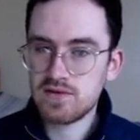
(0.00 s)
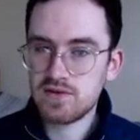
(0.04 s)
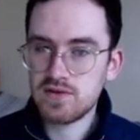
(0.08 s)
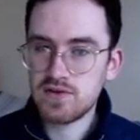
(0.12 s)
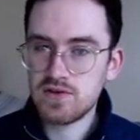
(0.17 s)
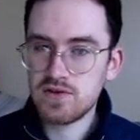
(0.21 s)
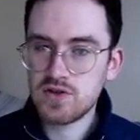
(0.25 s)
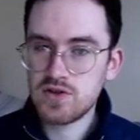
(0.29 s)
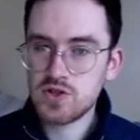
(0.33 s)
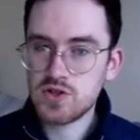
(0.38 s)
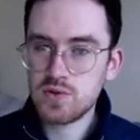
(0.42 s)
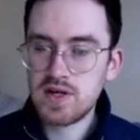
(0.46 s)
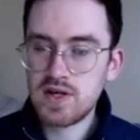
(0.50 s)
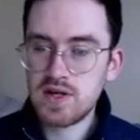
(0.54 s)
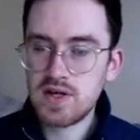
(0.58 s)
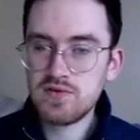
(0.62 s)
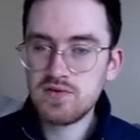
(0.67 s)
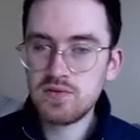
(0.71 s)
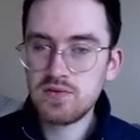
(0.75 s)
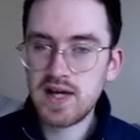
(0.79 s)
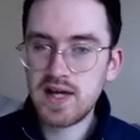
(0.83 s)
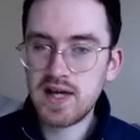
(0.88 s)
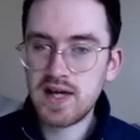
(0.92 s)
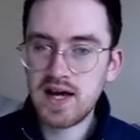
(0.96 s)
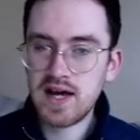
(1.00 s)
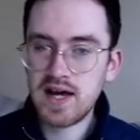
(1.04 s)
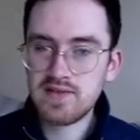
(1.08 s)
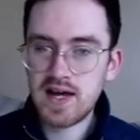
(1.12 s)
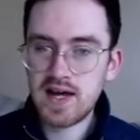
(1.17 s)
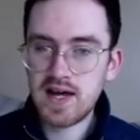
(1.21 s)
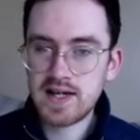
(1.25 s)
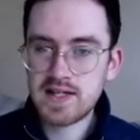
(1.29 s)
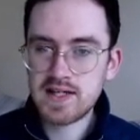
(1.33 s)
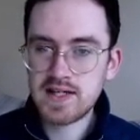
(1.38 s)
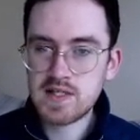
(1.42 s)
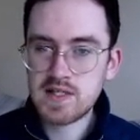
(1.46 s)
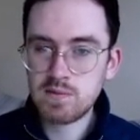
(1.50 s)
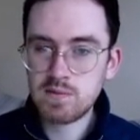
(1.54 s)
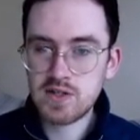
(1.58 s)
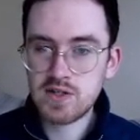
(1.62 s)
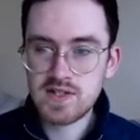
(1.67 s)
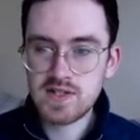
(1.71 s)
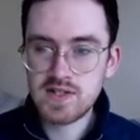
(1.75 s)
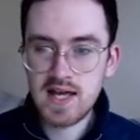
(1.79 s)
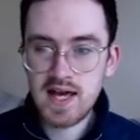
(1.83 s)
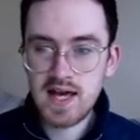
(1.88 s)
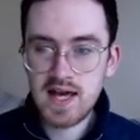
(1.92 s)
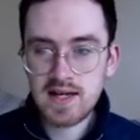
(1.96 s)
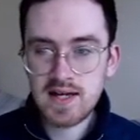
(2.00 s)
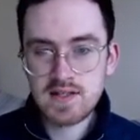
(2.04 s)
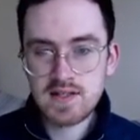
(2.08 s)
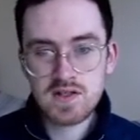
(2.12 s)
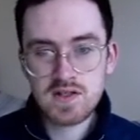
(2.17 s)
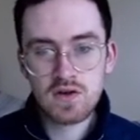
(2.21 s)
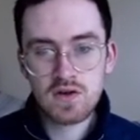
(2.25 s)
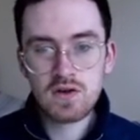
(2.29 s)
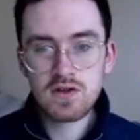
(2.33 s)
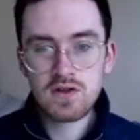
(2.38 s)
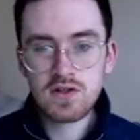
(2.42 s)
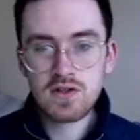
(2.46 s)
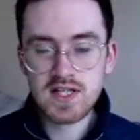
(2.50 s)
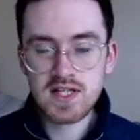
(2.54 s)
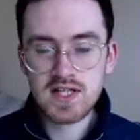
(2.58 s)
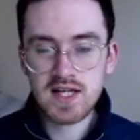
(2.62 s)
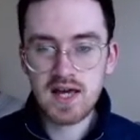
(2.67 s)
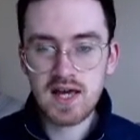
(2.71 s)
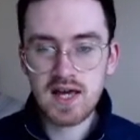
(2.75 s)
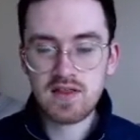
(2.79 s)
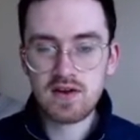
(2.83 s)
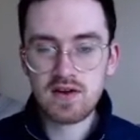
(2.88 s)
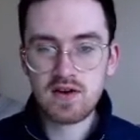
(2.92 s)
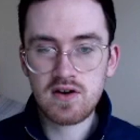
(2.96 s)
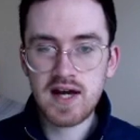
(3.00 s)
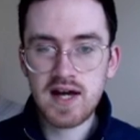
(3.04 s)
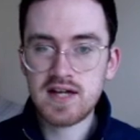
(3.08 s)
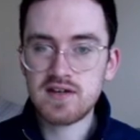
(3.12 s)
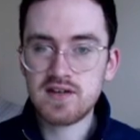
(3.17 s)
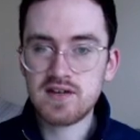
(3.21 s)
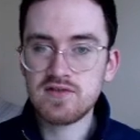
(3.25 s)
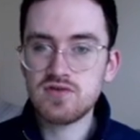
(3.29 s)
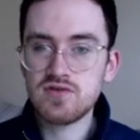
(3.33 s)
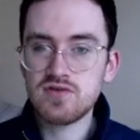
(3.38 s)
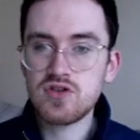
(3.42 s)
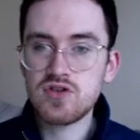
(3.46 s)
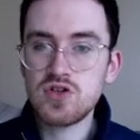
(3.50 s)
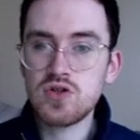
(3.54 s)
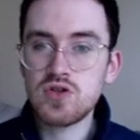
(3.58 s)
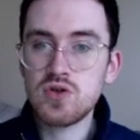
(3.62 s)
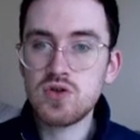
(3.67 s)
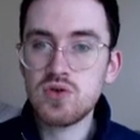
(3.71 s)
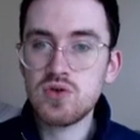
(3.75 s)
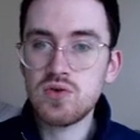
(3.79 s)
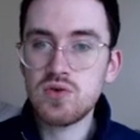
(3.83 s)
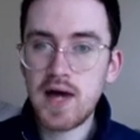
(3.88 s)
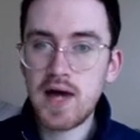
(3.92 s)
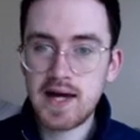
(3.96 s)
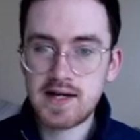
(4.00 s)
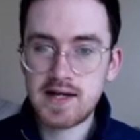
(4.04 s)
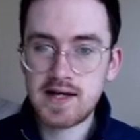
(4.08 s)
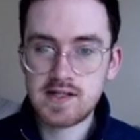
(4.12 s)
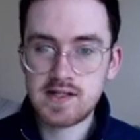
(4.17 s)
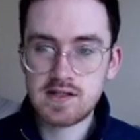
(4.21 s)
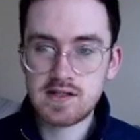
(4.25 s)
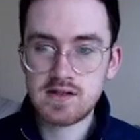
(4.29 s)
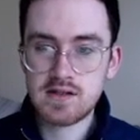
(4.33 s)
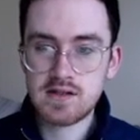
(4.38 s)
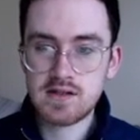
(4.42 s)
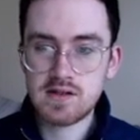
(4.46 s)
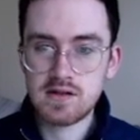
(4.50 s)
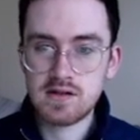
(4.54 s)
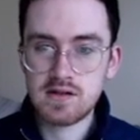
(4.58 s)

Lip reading: So if we have x plus x, altogether I have 2 x's.